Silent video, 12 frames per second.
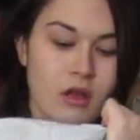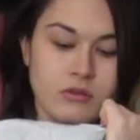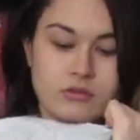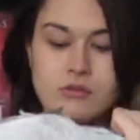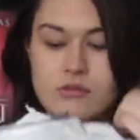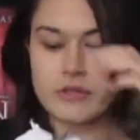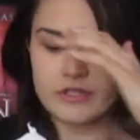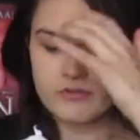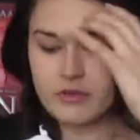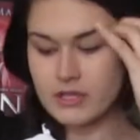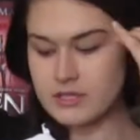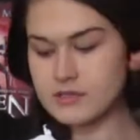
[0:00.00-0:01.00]
Ooh, it's
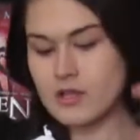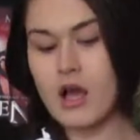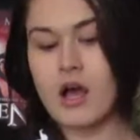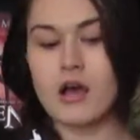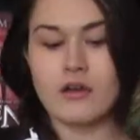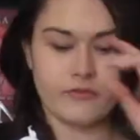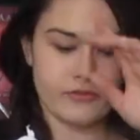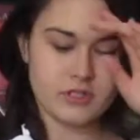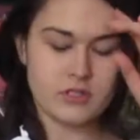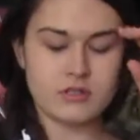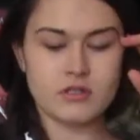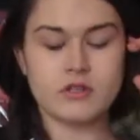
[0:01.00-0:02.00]
really soft.
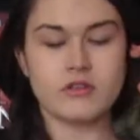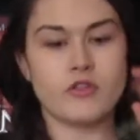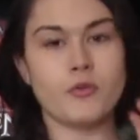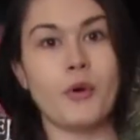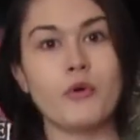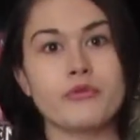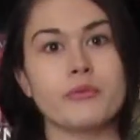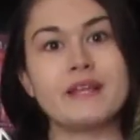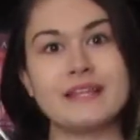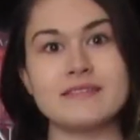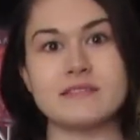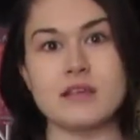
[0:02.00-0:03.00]
They're both really